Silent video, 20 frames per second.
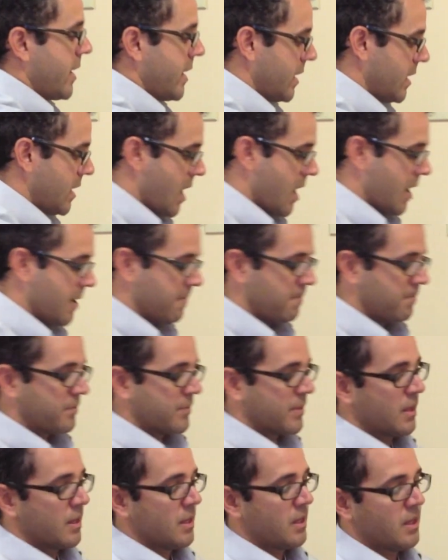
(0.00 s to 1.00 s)
I got.
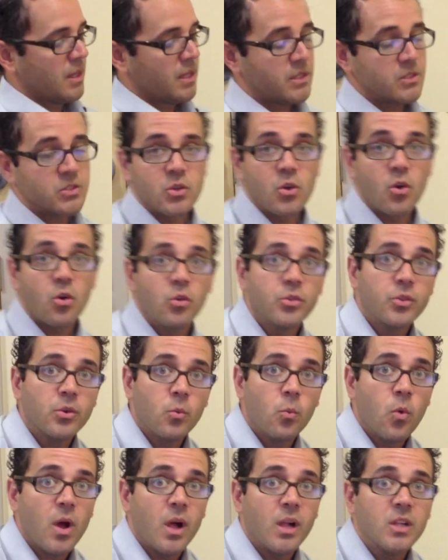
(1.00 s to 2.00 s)
It's called the
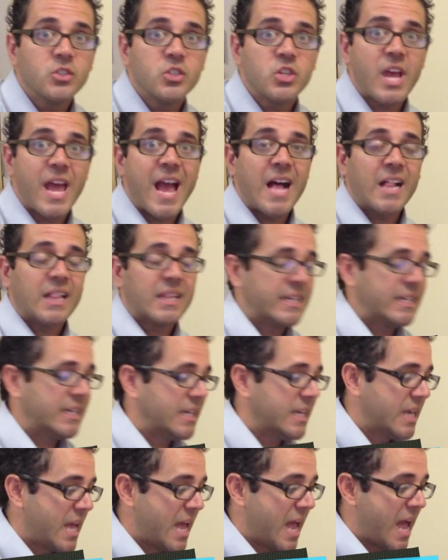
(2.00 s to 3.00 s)
Welch Allen
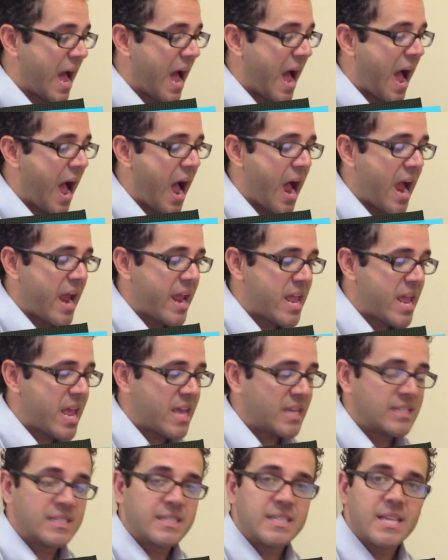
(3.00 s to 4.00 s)
Eye
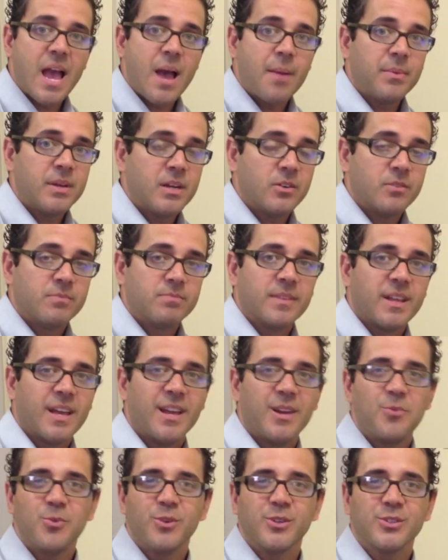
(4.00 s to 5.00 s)
Examiner. And
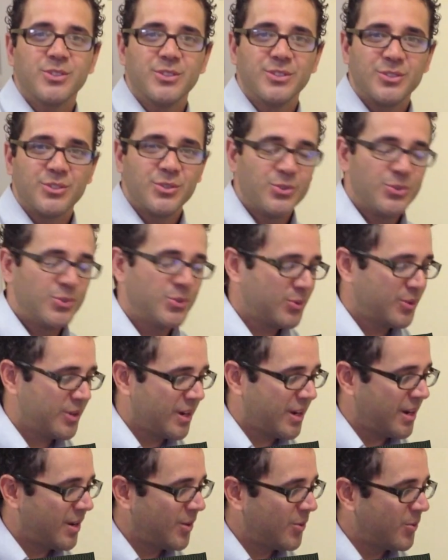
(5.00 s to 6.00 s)
it works in two
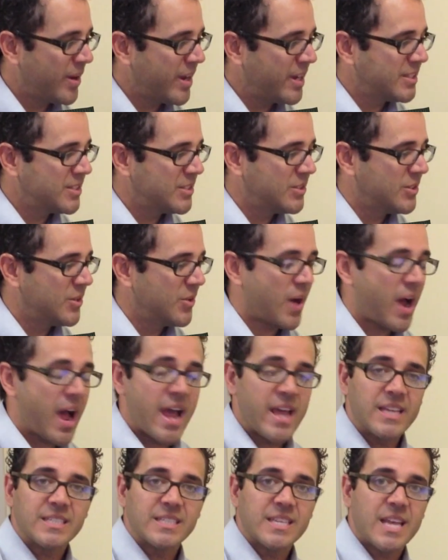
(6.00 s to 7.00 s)
uh, ways. You know, I
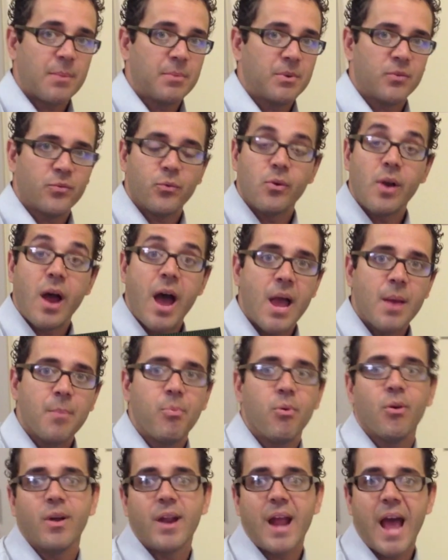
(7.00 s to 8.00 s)
examine it for
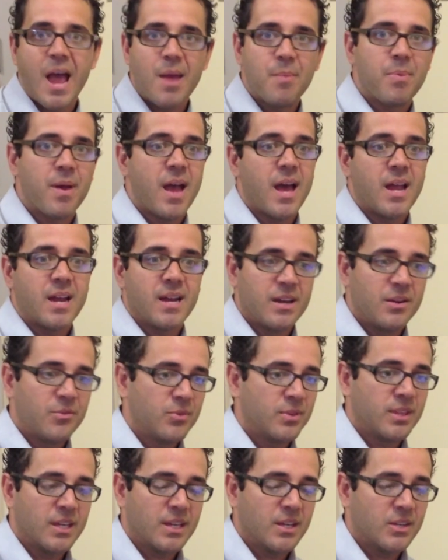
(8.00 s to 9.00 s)
iPod, iPad, and
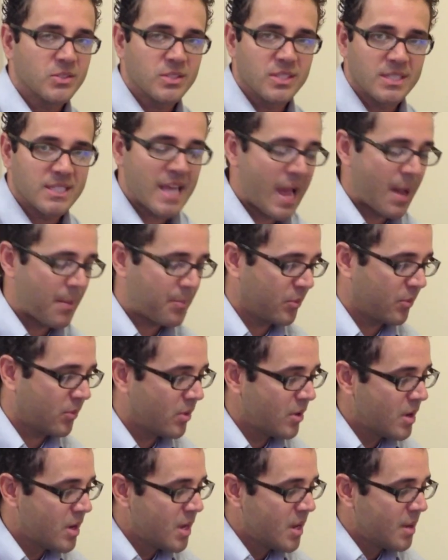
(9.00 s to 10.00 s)
everything else that's Apple.
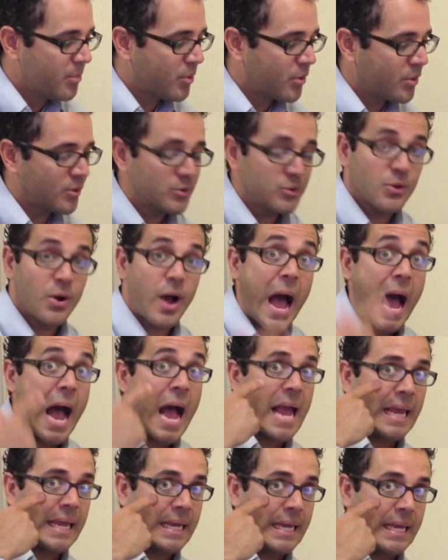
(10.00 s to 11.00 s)
But also
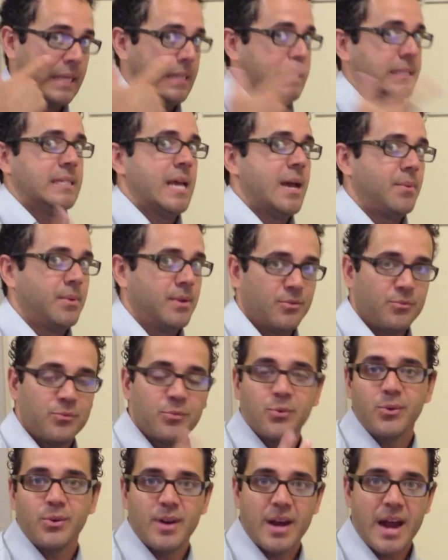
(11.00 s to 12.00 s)
I examine it
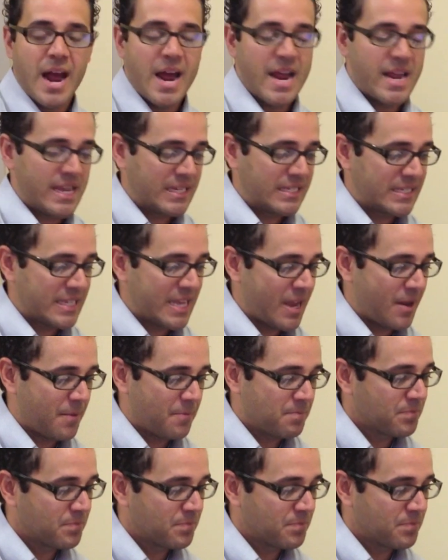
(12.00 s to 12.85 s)
for eye exam.